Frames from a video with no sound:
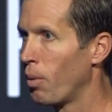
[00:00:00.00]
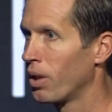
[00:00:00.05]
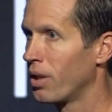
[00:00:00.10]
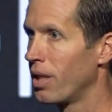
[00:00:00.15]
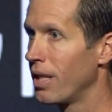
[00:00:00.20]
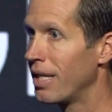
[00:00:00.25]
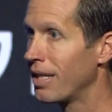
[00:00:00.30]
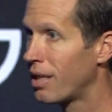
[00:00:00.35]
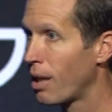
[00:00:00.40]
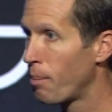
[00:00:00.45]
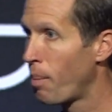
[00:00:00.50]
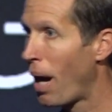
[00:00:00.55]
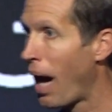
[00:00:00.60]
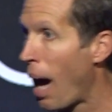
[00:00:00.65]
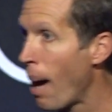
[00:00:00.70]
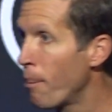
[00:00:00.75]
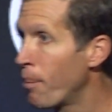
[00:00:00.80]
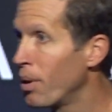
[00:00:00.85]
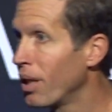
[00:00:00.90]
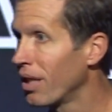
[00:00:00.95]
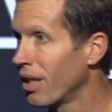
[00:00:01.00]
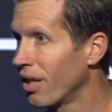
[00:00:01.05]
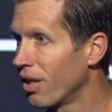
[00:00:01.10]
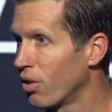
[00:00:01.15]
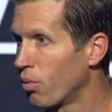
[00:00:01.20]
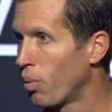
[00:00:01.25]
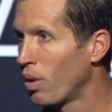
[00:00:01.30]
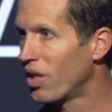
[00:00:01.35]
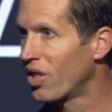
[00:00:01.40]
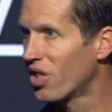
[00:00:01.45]
what ends up happening
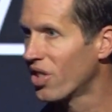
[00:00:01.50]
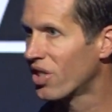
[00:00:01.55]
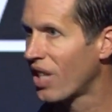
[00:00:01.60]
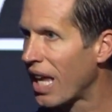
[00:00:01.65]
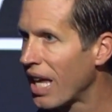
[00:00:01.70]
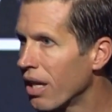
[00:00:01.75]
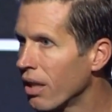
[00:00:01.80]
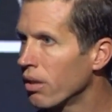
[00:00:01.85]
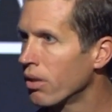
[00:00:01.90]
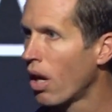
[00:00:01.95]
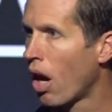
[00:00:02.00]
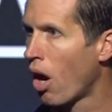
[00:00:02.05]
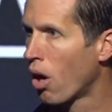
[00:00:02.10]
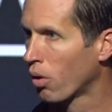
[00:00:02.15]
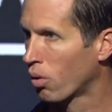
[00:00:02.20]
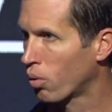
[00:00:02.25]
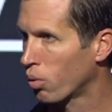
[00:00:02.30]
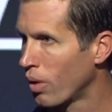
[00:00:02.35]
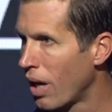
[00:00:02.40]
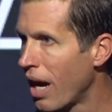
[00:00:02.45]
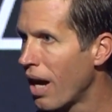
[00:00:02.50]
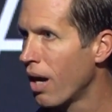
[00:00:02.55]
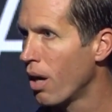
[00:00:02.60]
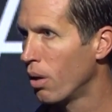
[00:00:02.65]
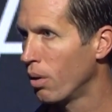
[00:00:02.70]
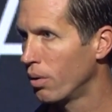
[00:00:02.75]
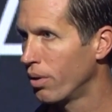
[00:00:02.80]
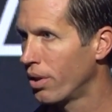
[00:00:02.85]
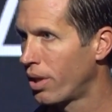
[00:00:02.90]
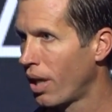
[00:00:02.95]
is we stand our
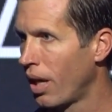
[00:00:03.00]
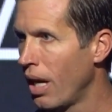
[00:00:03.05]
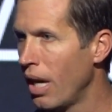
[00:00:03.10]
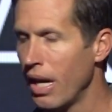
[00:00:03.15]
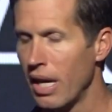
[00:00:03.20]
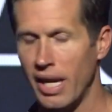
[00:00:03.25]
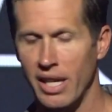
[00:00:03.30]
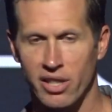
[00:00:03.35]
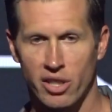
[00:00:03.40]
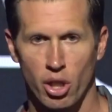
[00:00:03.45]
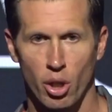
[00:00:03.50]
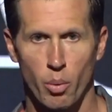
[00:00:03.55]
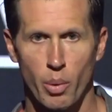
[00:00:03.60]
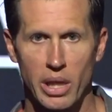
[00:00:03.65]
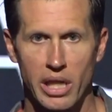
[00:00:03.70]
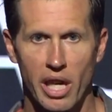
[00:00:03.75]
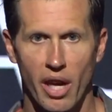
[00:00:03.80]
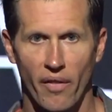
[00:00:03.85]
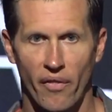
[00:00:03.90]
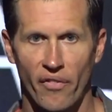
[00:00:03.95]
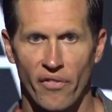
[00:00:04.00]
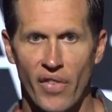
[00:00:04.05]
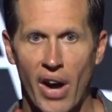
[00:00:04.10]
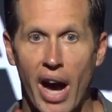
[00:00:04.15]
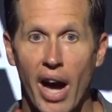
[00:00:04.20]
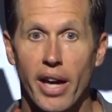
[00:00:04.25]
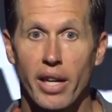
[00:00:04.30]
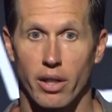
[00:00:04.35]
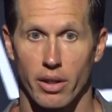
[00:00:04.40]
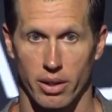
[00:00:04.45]
ground until we get
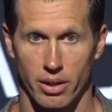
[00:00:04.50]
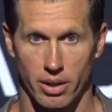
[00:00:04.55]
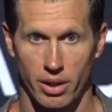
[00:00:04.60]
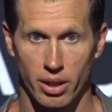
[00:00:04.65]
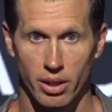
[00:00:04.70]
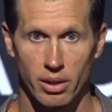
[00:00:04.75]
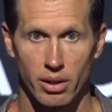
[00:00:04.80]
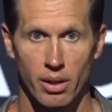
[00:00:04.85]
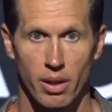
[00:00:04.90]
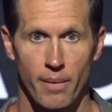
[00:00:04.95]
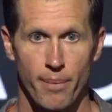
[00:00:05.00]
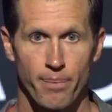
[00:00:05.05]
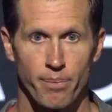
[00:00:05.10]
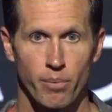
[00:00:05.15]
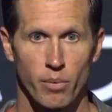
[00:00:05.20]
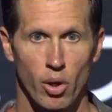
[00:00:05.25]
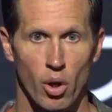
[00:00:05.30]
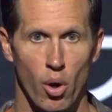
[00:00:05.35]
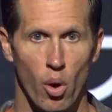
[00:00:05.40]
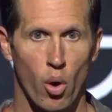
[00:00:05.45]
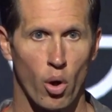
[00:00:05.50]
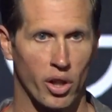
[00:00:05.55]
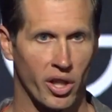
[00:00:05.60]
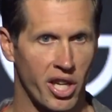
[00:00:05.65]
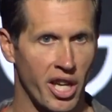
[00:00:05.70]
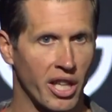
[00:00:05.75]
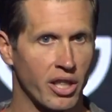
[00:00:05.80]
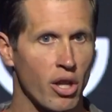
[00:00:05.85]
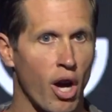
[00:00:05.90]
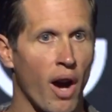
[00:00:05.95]
fired or
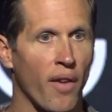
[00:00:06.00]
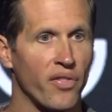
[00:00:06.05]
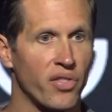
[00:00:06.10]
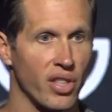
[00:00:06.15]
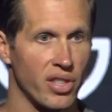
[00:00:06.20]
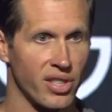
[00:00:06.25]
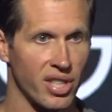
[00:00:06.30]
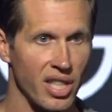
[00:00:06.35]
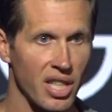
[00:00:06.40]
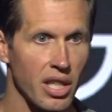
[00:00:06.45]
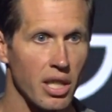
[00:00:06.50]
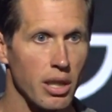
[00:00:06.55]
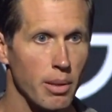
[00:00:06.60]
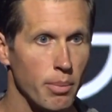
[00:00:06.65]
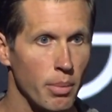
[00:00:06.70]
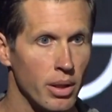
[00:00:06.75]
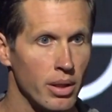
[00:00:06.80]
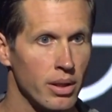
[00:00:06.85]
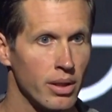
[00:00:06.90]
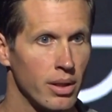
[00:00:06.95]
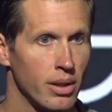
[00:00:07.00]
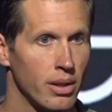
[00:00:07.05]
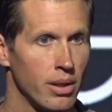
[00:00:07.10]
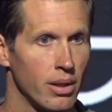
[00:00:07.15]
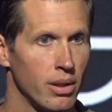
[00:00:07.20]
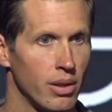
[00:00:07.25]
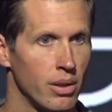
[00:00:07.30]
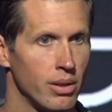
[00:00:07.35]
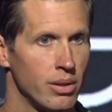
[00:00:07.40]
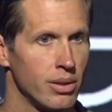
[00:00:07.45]
kicked off the team
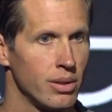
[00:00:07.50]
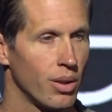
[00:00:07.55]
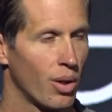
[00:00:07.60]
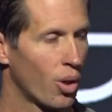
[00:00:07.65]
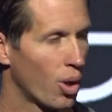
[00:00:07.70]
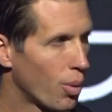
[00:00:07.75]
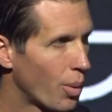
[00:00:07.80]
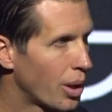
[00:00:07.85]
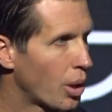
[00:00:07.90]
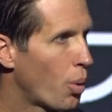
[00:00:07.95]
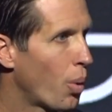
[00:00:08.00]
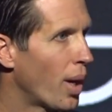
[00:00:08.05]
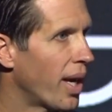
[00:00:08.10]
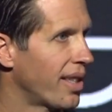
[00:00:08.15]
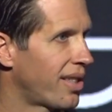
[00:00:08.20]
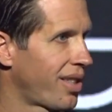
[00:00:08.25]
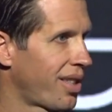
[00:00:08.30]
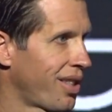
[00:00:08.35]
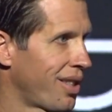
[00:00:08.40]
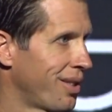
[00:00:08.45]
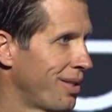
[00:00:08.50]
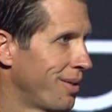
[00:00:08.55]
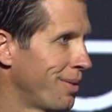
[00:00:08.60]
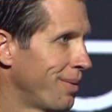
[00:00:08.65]
or we quit.